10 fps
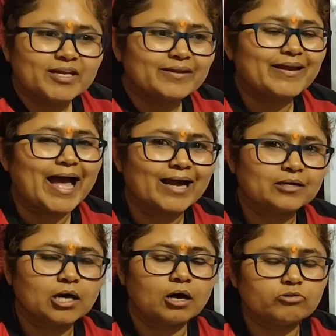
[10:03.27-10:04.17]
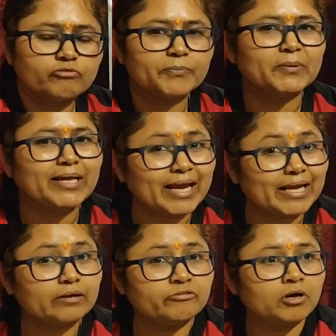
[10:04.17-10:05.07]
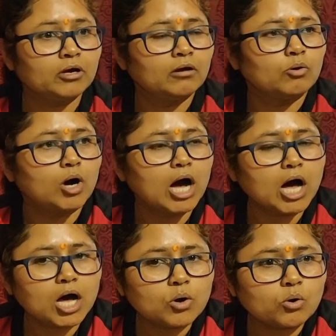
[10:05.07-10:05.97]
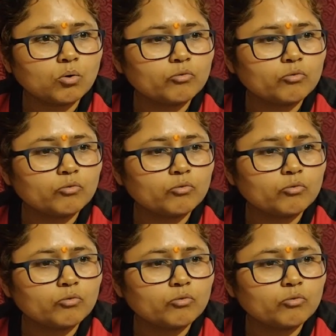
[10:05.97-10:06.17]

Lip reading: How do we behave? how we are